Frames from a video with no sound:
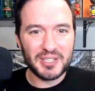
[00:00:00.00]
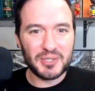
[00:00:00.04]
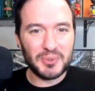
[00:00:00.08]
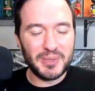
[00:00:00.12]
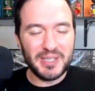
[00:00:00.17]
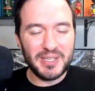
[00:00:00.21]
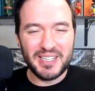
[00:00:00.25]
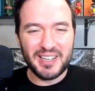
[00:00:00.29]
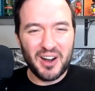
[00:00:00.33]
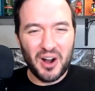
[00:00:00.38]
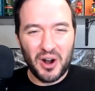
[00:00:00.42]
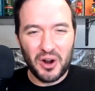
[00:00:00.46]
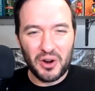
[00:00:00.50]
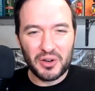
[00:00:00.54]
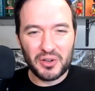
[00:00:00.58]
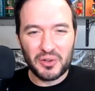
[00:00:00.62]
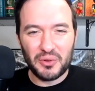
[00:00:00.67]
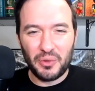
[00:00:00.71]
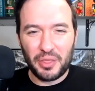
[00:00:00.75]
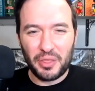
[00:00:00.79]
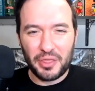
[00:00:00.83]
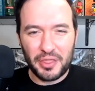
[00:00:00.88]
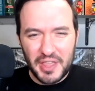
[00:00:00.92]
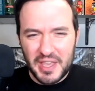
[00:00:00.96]
we need to article
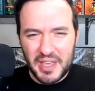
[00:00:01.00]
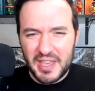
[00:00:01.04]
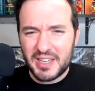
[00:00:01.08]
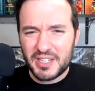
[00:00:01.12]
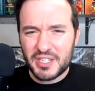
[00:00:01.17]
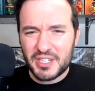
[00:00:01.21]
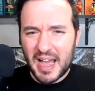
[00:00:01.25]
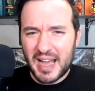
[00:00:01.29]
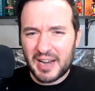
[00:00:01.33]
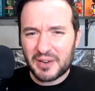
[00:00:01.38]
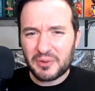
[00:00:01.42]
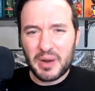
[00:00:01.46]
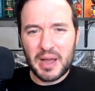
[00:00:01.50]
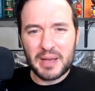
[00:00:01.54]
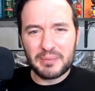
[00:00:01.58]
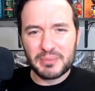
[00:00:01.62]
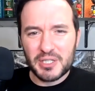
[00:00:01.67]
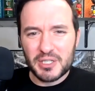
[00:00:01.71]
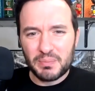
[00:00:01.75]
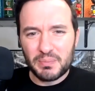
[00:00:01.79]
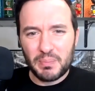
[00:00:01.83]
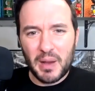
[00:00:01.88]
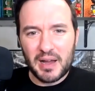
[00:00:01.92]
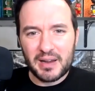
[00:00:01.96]
the Jack
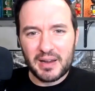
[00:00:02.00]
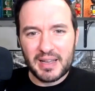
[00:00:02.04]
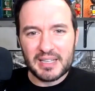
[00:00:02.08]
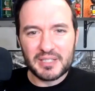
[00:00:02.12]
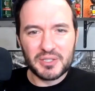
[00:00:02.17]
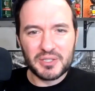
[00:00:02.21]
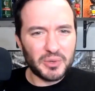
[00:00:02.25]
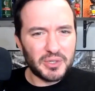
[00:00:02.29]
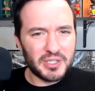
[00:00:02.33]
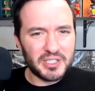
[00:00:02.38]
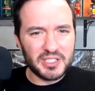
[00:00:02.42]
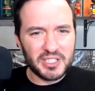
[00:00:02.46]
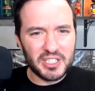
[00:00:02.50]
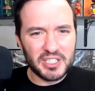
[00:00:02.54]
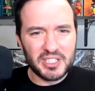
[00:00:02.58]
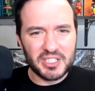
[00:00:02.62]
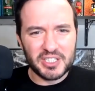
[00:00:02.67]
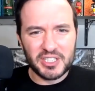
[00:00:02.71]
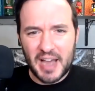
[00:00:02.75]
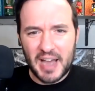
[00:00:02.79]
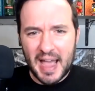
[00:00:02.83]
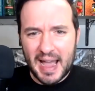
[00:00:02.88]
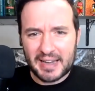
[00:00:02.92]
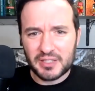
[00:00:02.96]
Ramsey's podcast, or is it just
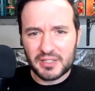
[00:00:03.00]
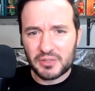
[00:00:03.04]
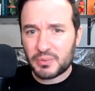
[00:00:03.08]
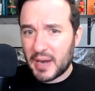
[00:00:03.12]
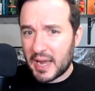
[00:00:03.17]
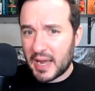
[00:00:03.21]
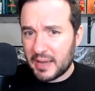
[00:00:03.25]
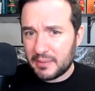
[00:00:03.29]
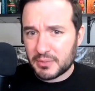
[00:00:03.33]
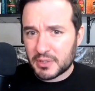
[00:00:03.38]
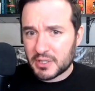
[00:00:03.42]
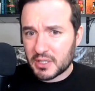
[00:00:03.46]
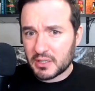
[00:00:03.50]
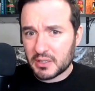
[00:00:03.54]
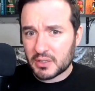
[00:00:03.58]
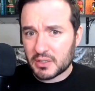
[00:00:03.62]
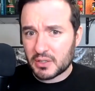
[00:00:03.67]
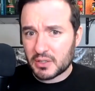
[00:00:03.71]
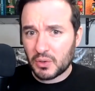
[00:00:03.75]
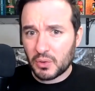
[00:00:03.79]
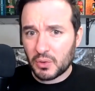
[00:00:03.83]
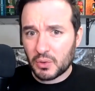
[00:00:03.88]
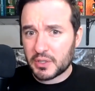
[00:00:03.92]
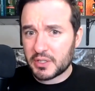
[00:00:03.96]
Jack Ramsey's,
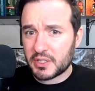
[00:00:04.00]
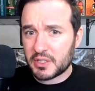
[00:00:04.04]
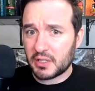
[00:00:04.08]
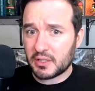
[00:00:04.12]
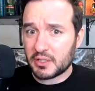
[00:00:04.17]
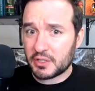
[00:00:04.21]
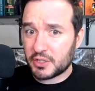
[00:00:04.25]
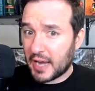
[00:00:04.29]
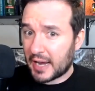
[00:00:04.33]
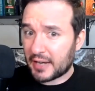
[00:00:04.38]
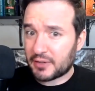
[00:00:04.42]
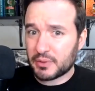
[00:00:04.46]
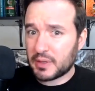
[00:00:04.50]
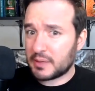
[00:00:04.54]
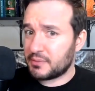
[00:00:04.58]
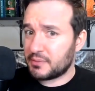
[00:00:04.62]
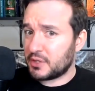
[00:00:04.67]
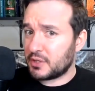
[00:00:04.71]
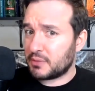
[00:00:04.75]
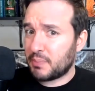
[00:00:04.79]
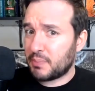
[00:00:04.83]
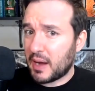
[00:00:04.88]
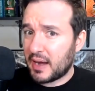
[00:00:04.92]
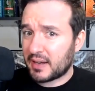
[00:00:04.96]
or is it Jack
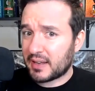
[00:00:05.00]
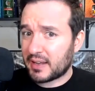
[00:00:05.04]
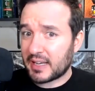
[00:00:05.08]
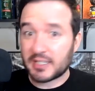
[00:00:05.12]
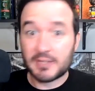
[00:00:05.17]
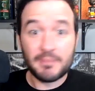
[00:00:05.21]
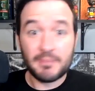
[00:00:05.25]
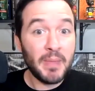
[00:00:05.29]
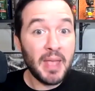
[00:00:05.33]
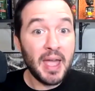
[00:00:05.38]
Ramsey's podcast?